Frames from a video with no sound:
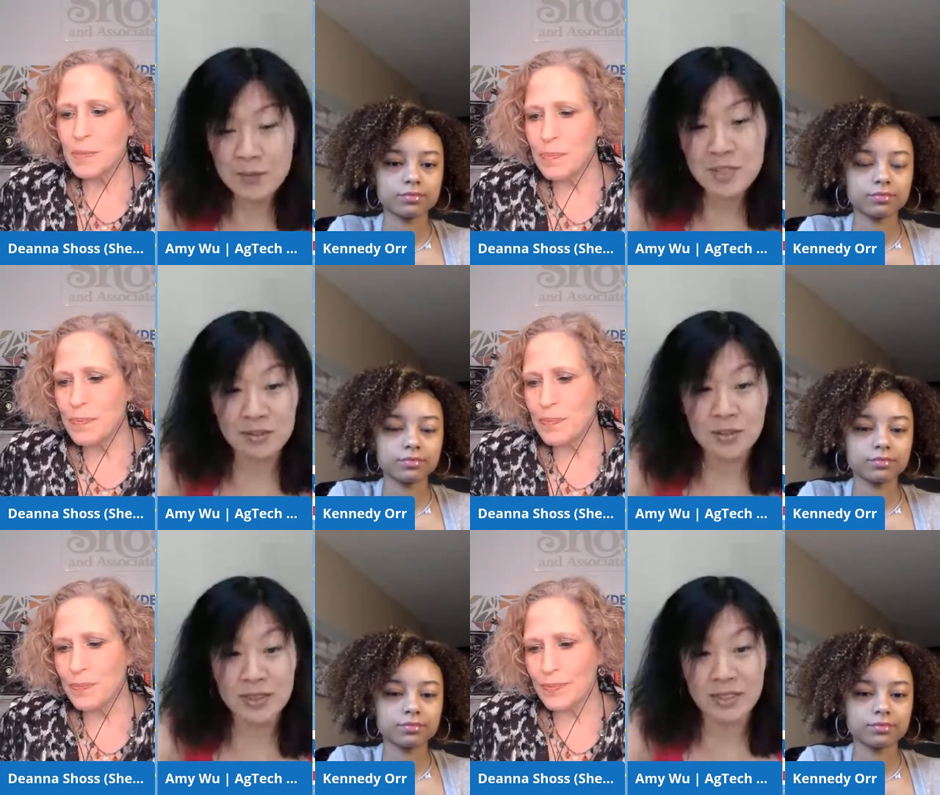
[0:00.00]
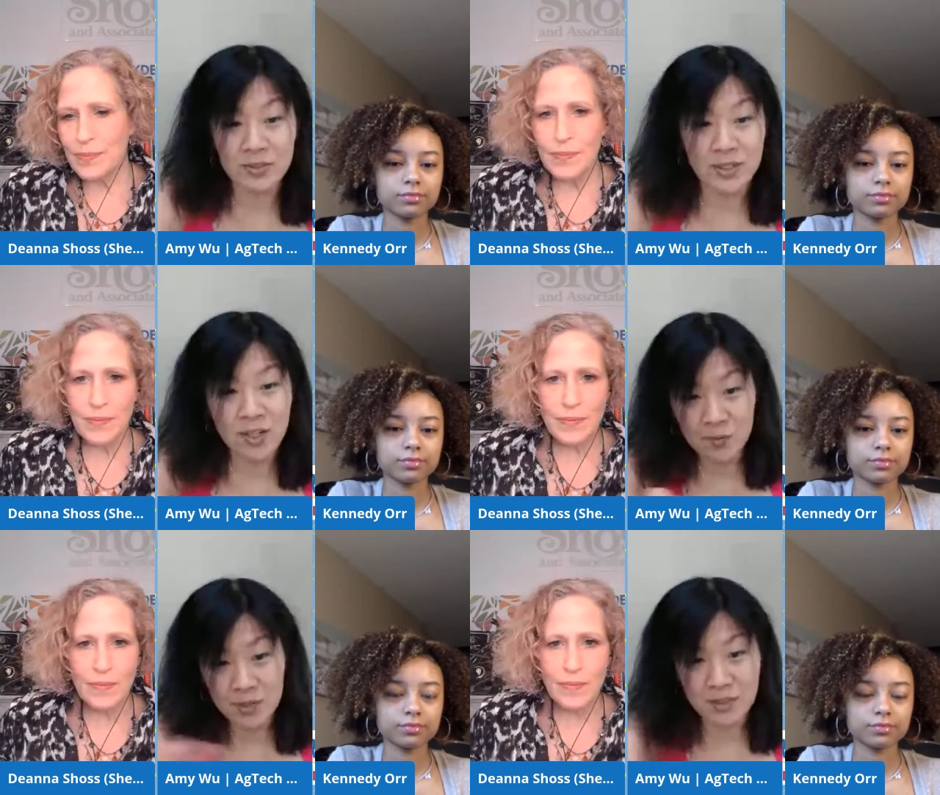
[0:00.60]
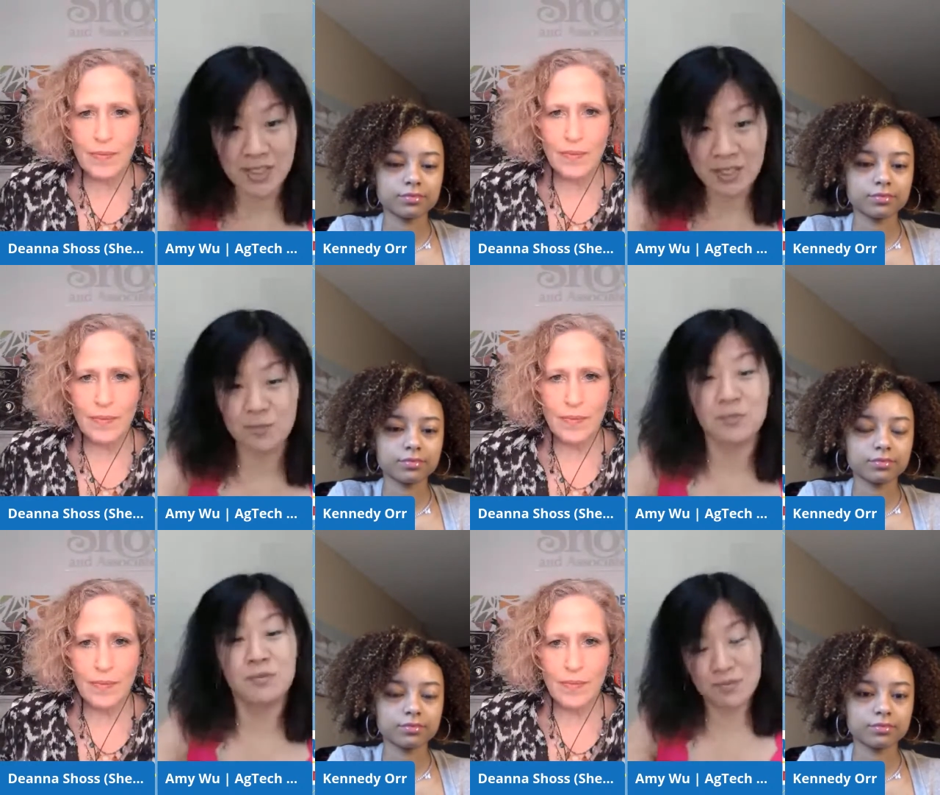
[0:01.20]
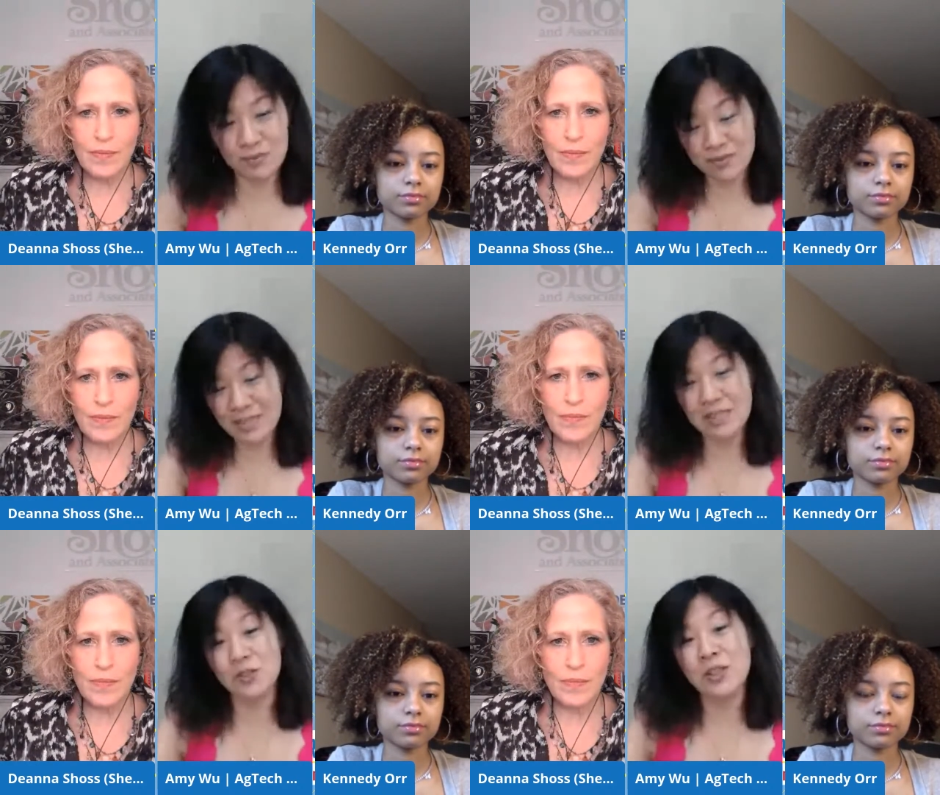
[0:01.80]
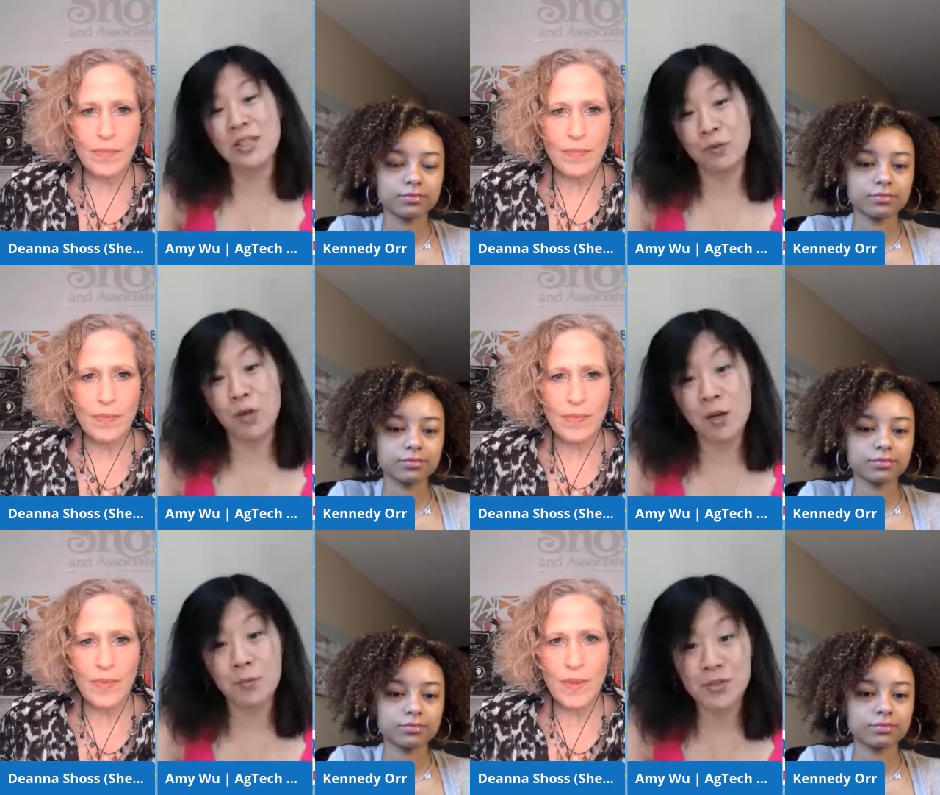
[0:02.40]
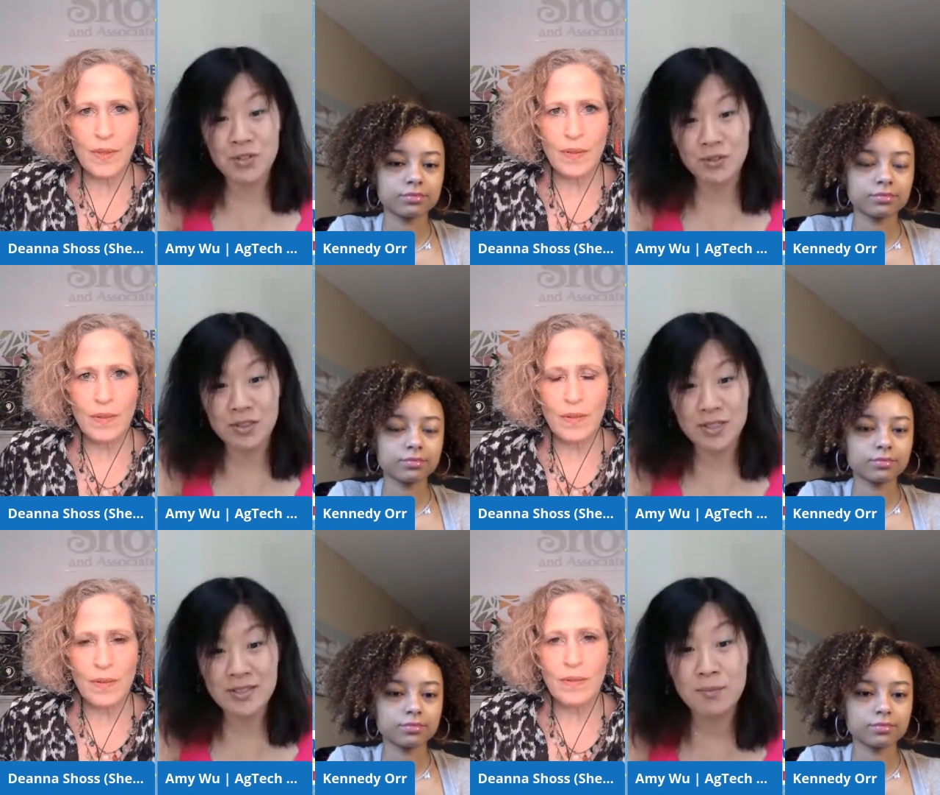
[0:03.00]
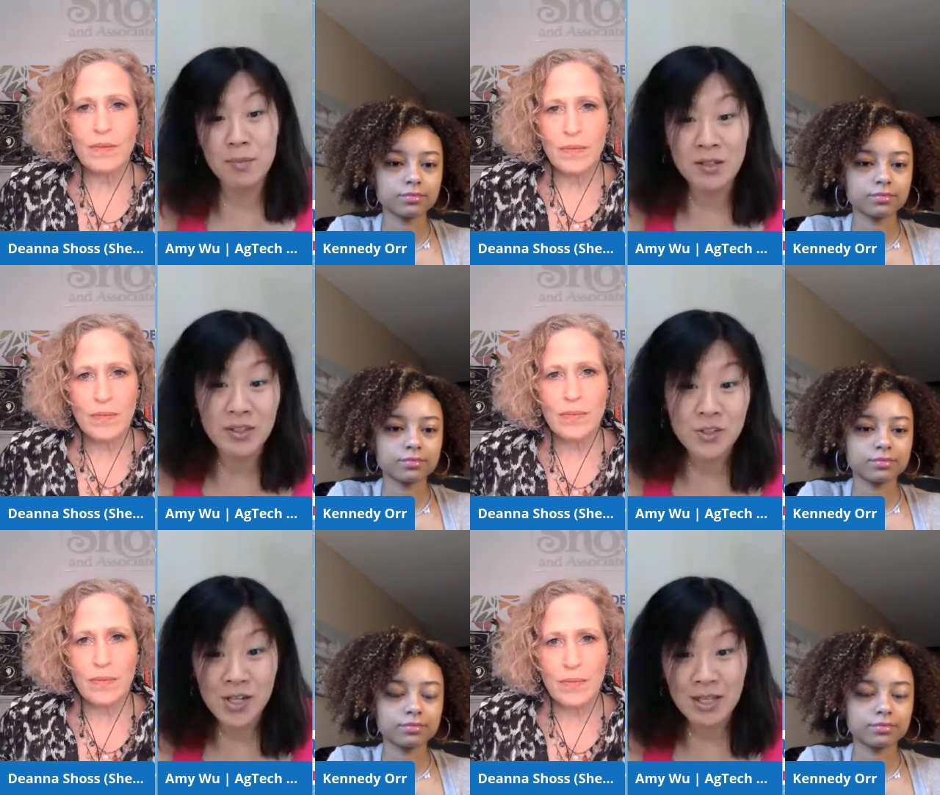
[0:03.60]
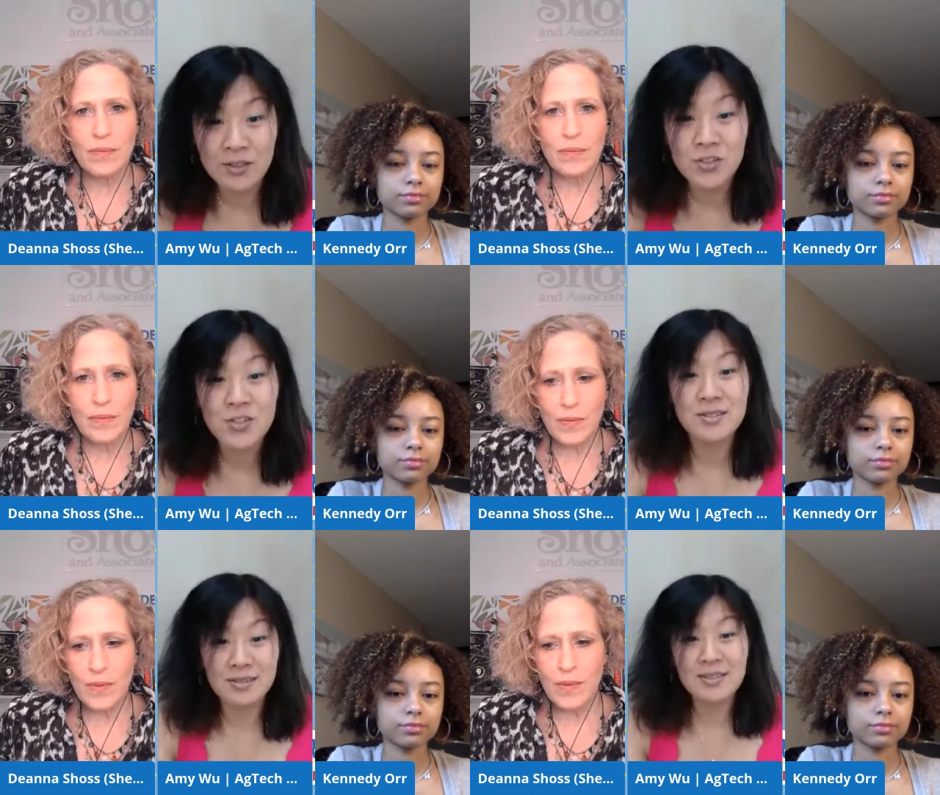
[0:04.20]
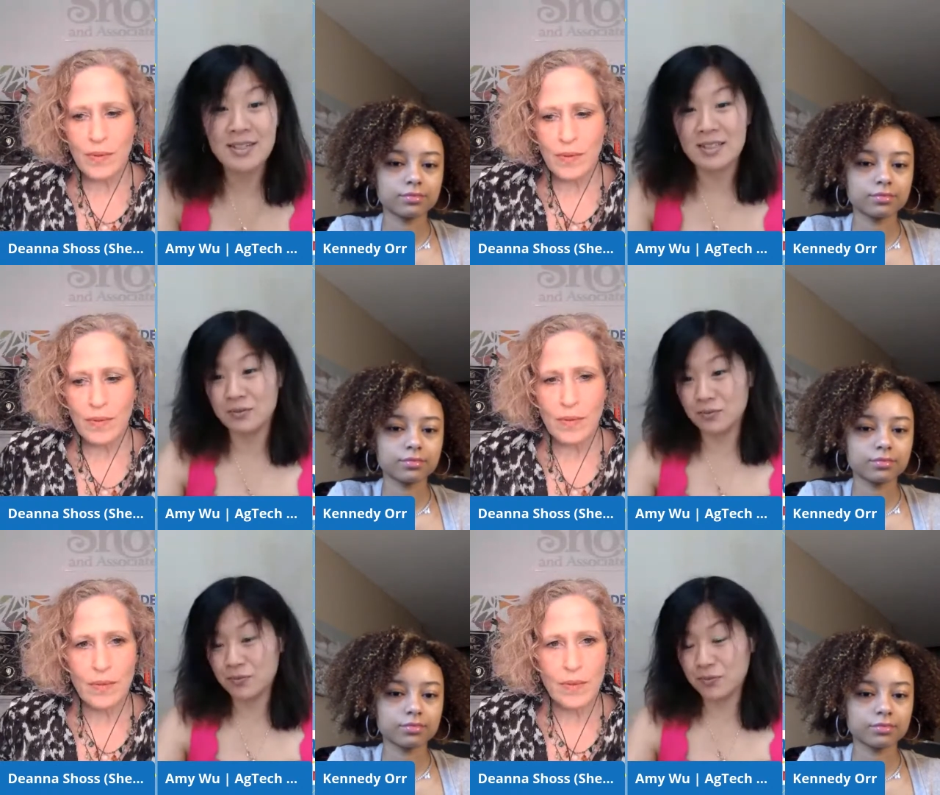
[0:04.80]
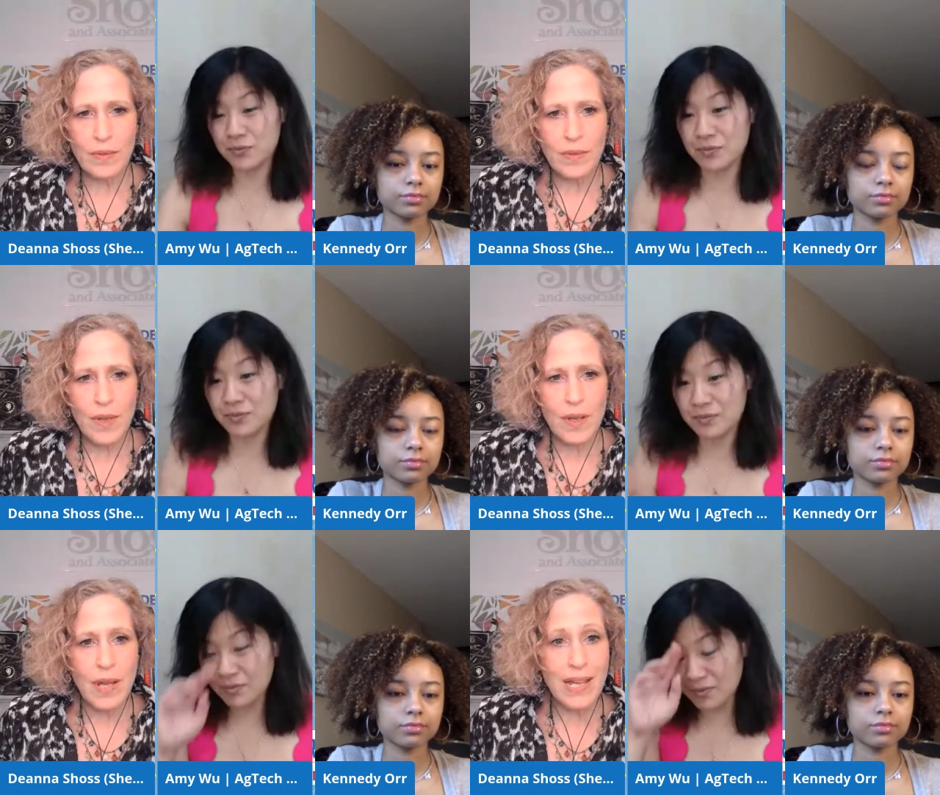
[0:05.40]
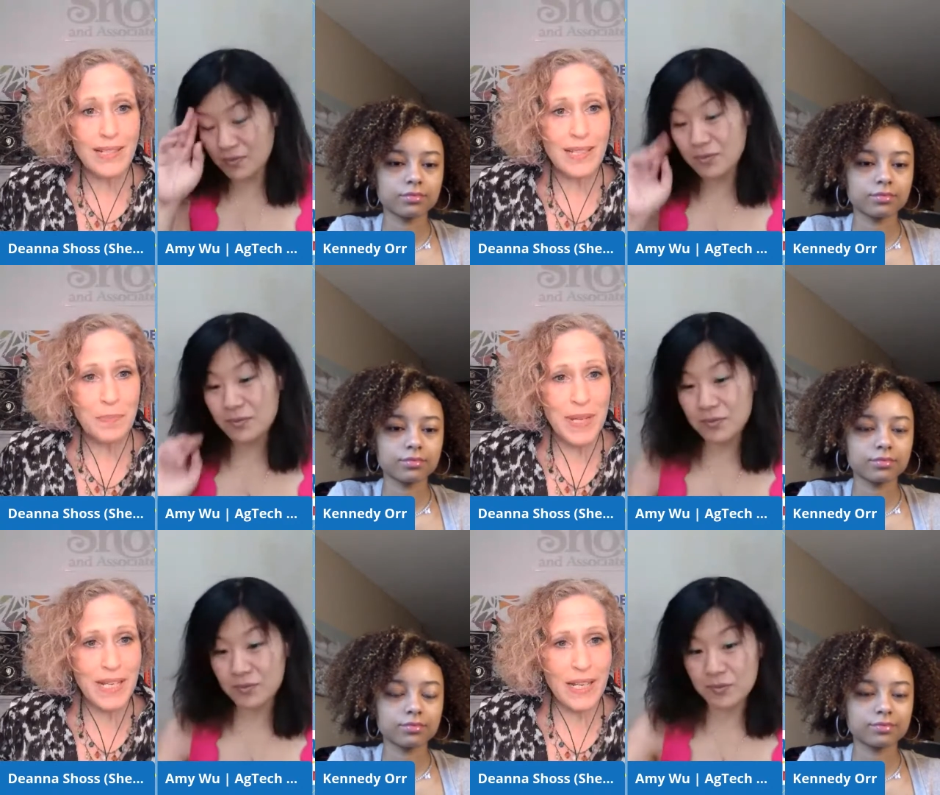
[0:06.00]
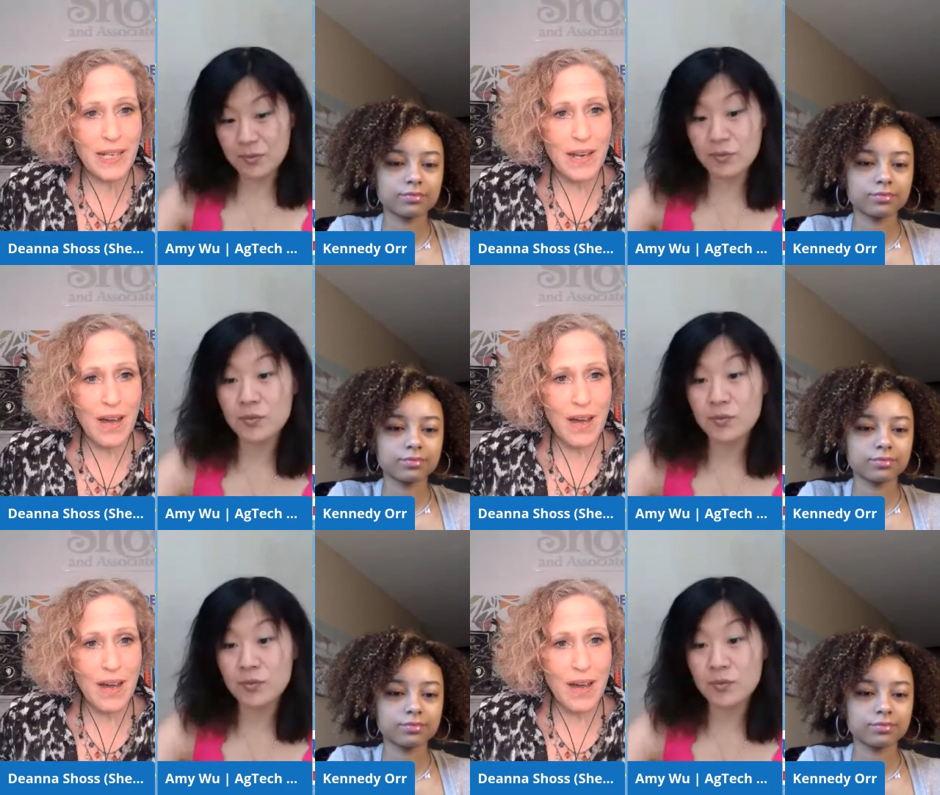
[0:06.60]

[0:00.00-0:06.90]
Speaker 1: absolutely, there's a common theme that mm-hmm. opportunities among the challenges.
Speaker 2: Yeah. And speaking